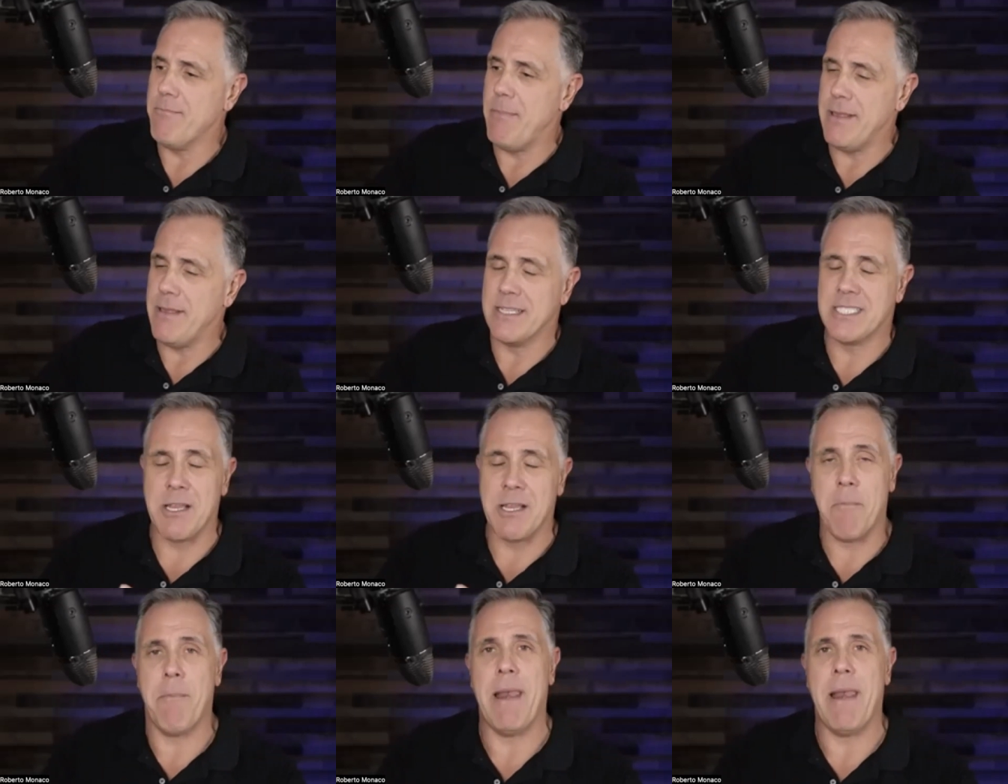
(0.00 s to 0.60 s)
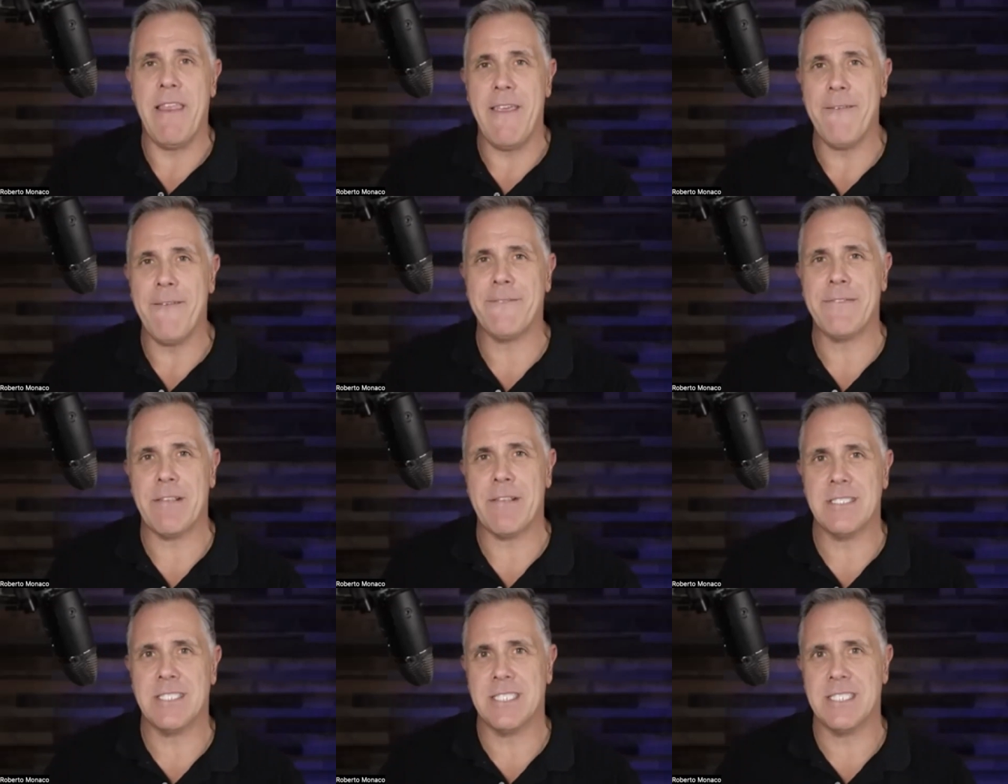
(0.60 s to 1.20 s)
some
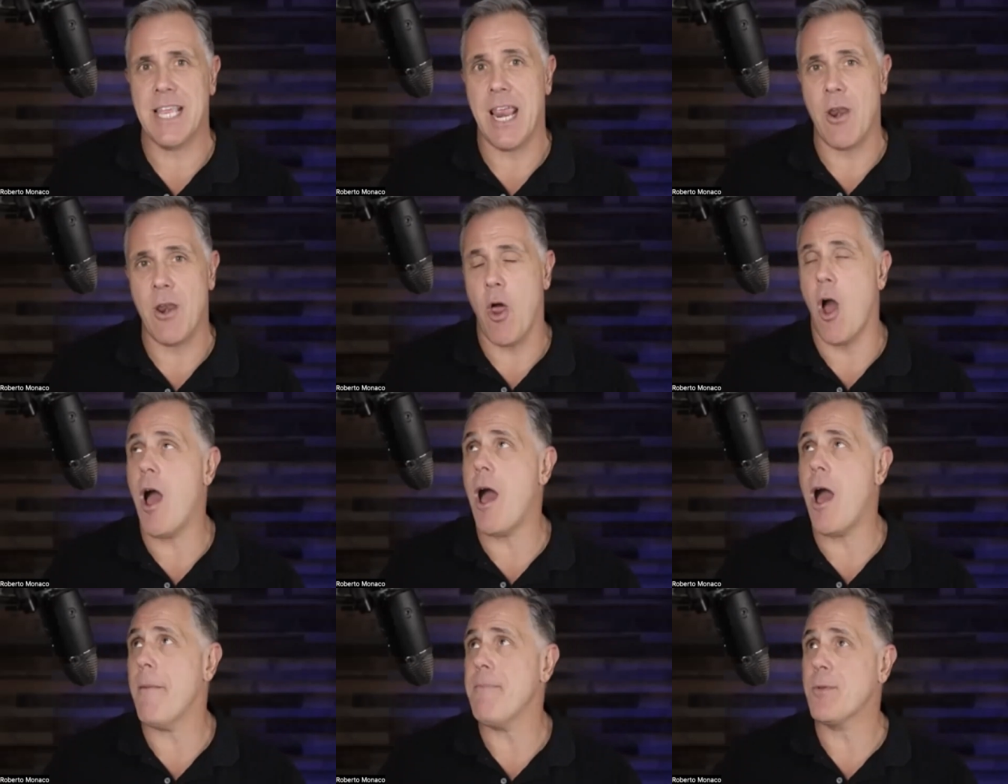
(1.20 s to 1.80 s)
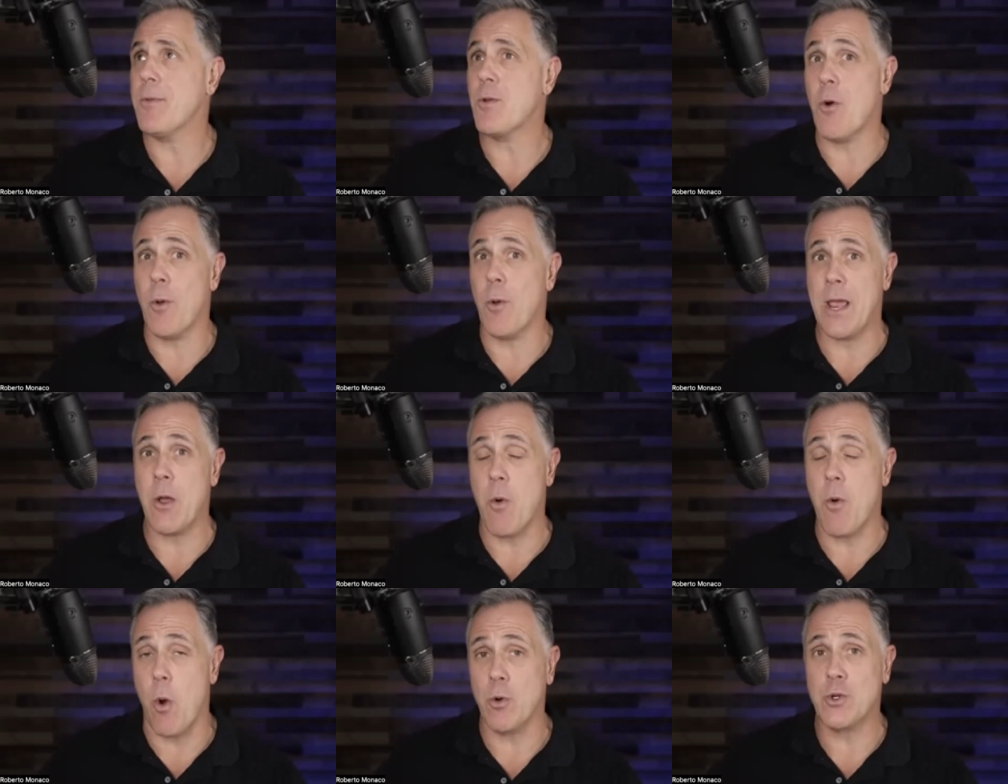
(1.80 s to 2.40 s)
beliefs, they're not quote
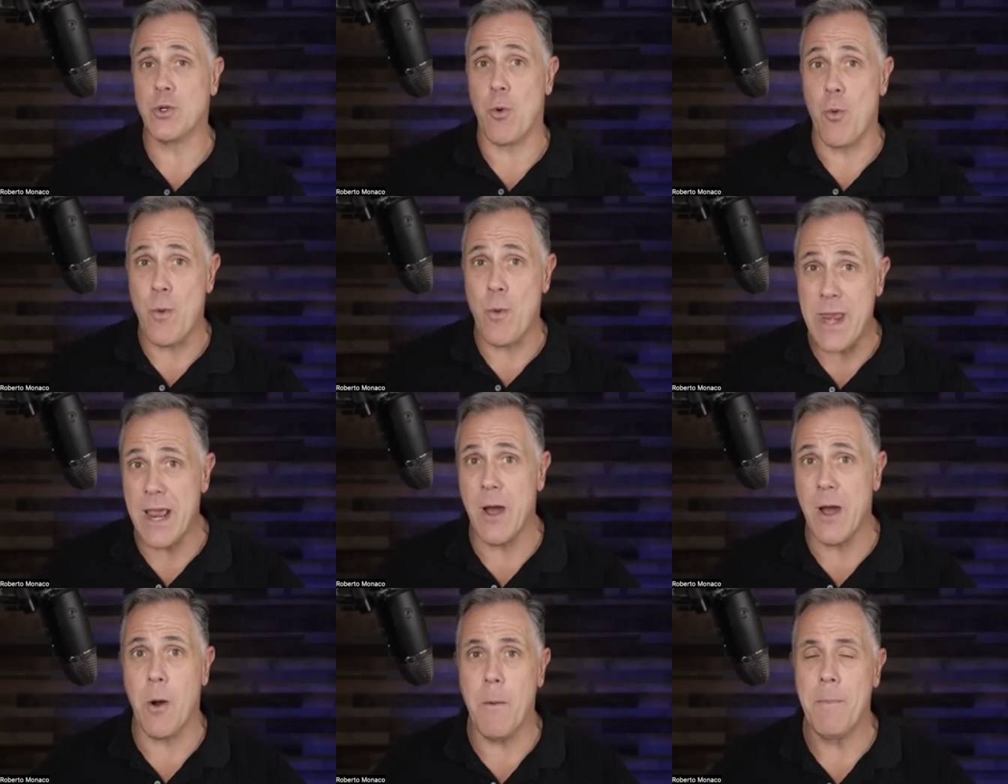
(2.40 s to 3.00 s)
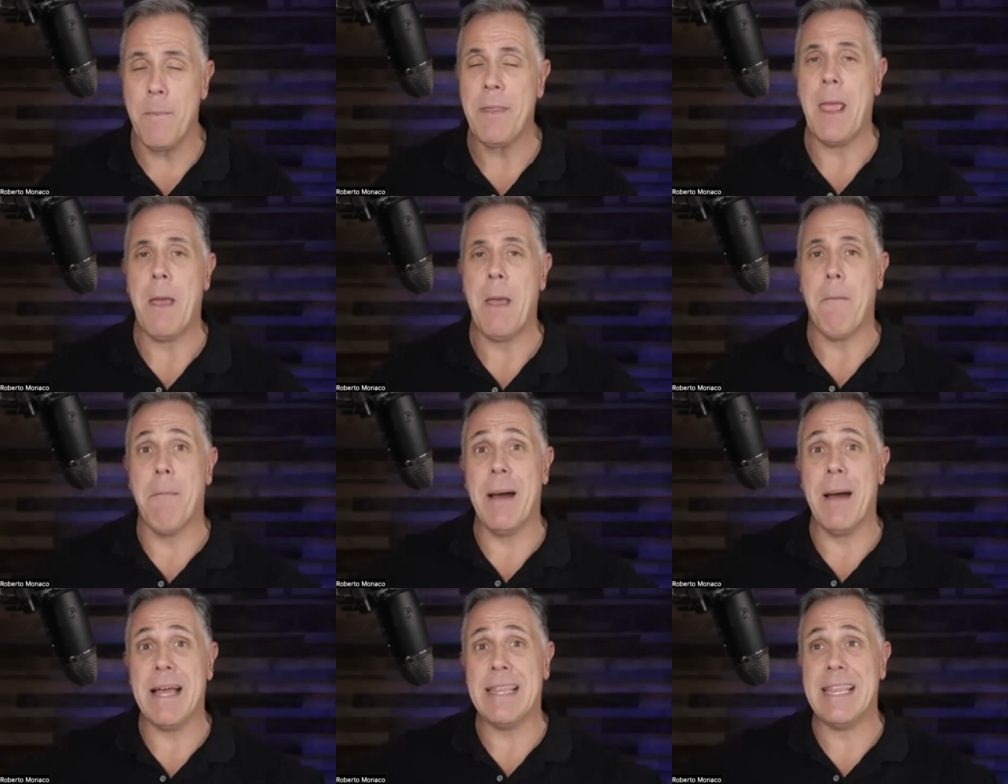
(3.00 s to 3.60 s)
unquote real,
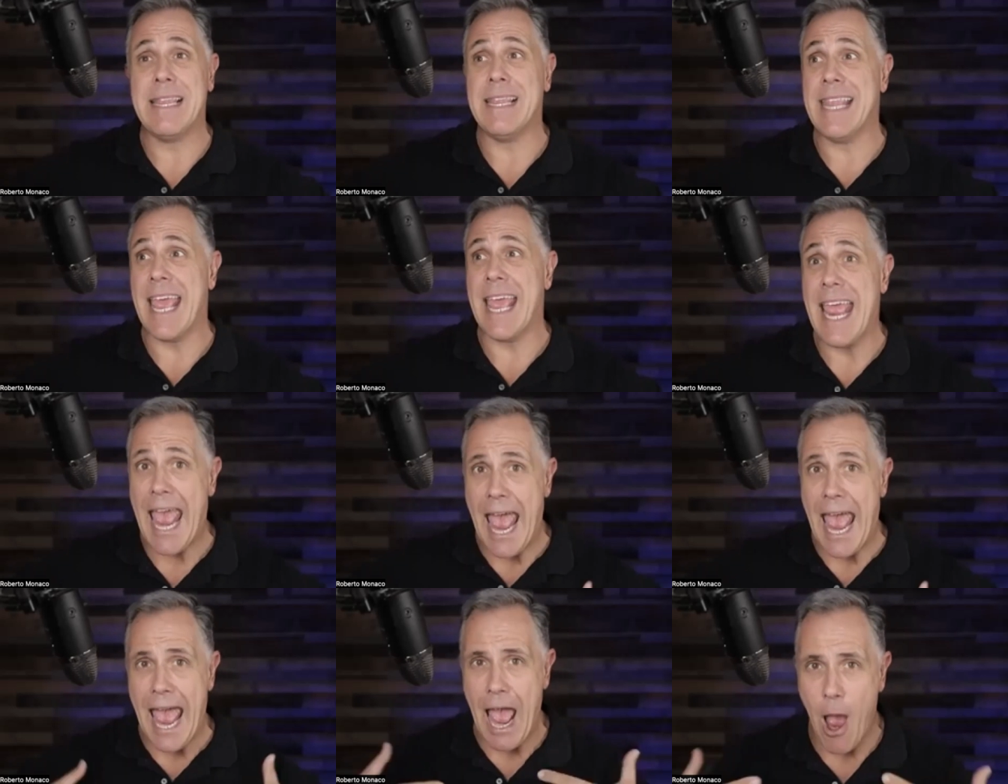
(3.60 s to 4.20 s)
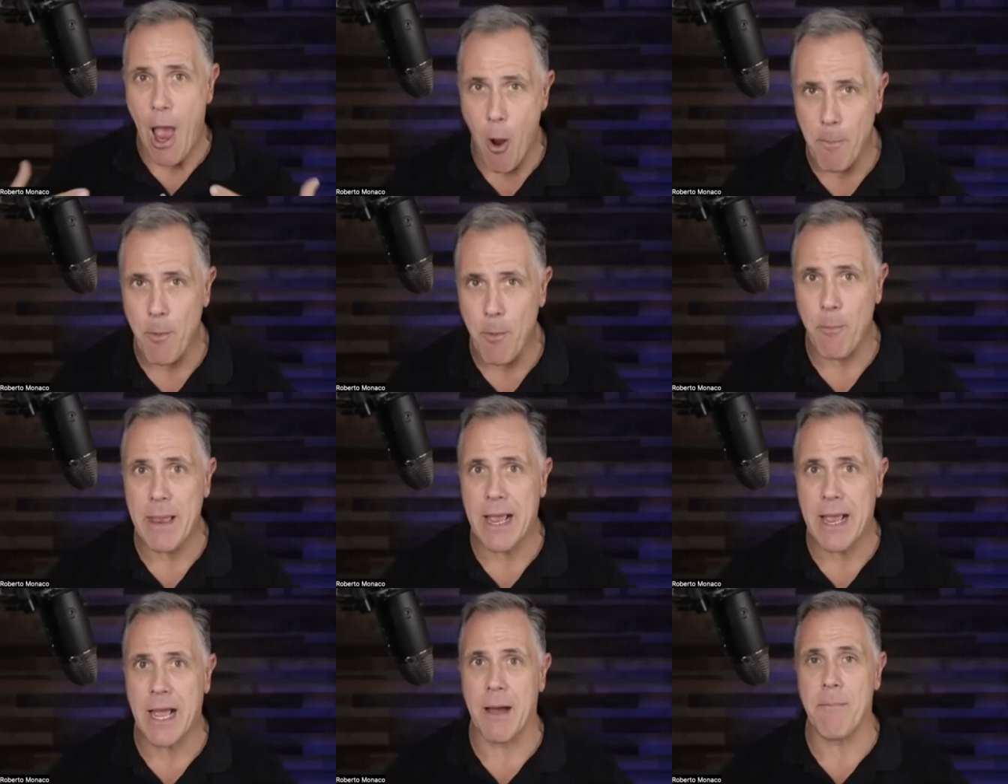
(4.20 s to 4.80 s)
but they help you
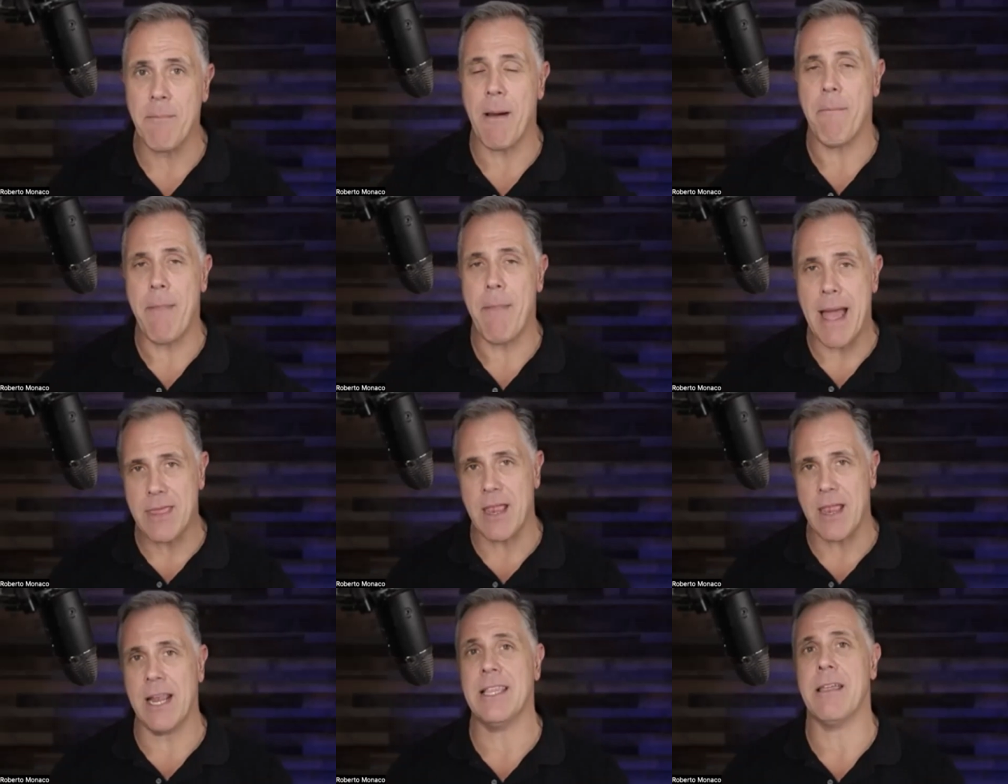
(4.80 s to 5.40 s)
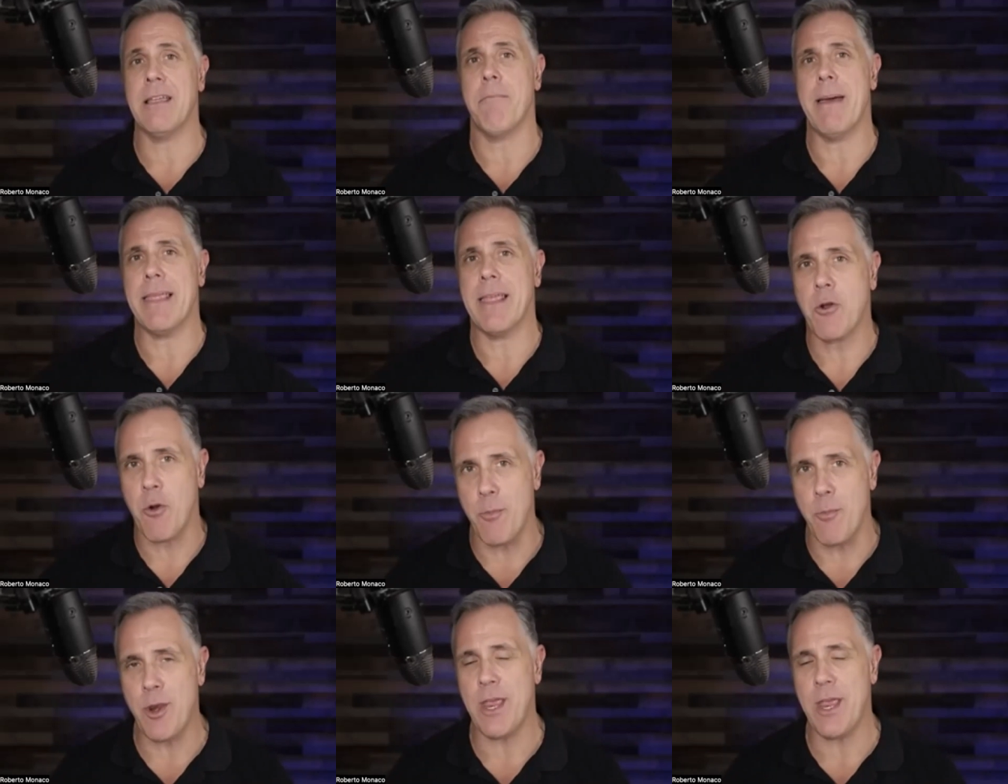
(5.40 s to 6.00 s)
become a better leader, better
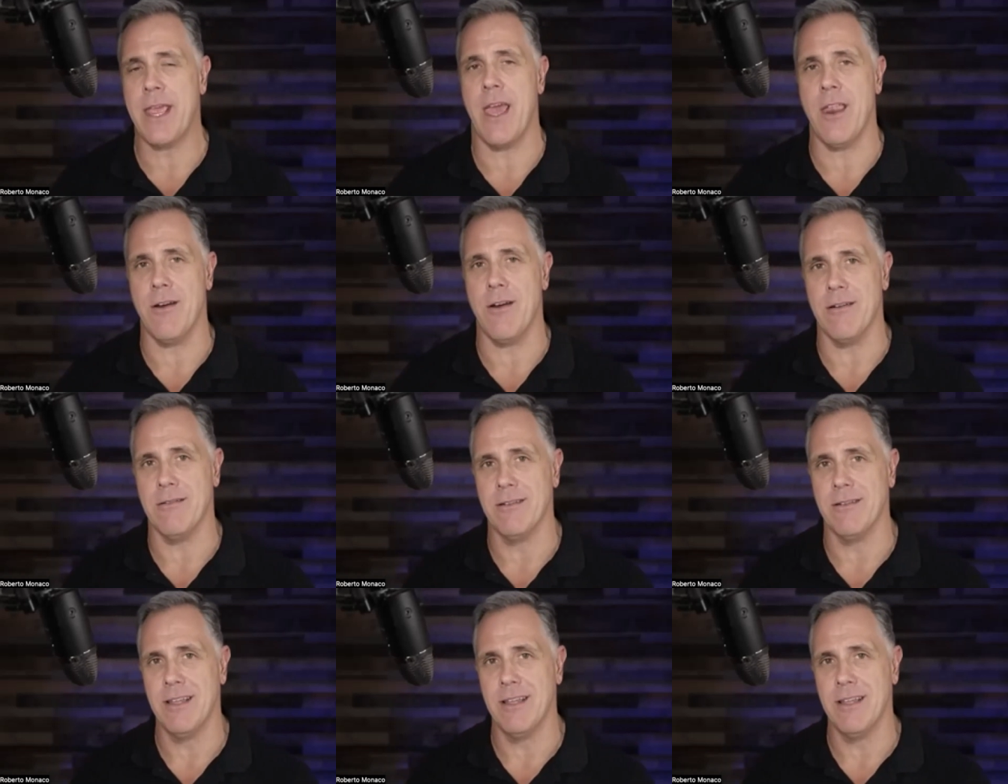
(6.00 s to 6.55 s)
communicator.